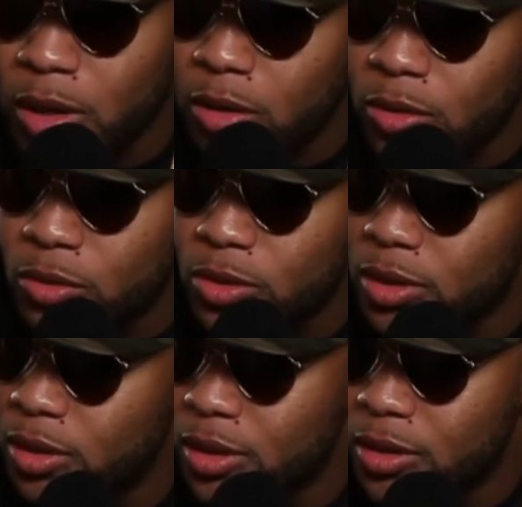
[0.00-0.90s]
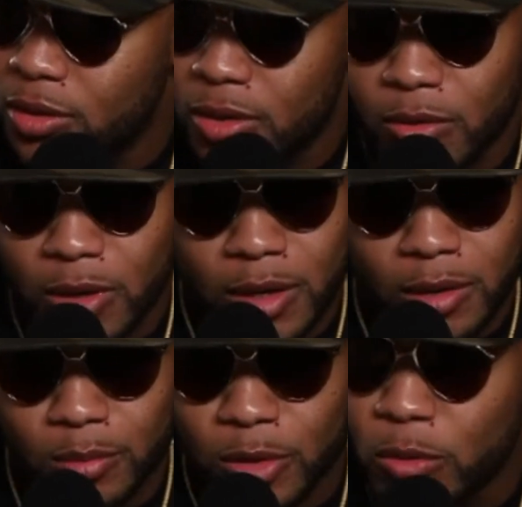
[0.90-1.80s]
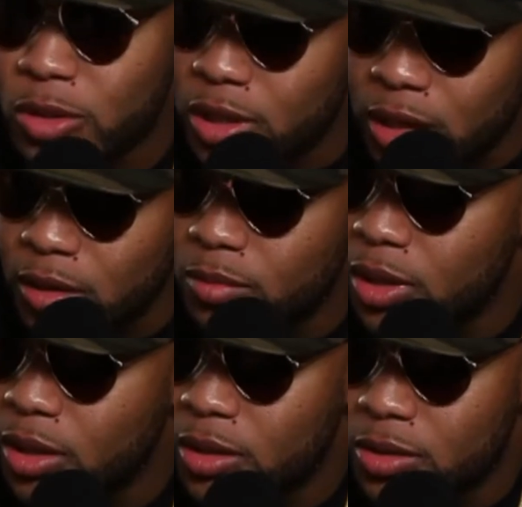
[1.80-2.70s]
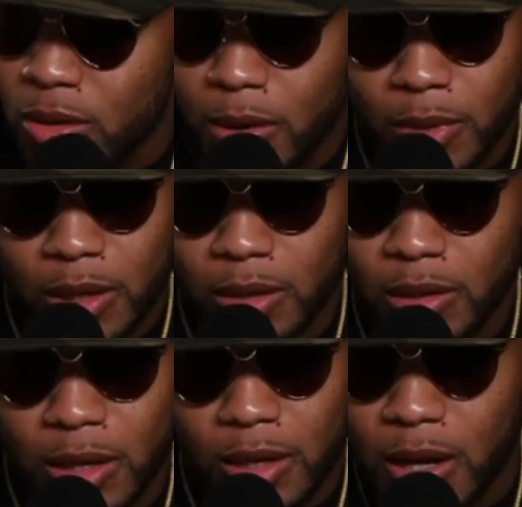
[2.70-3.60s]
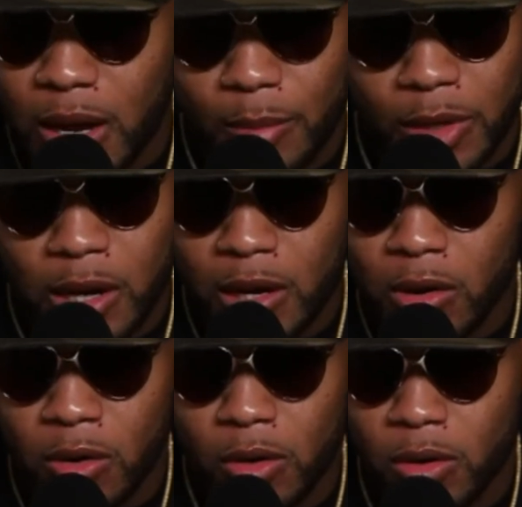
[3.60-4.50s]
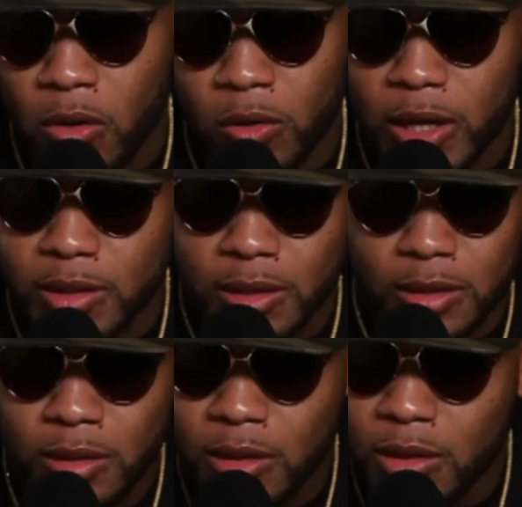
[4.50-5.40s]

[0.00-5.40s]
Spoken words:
clothes, no sleep. So, I all owe that to,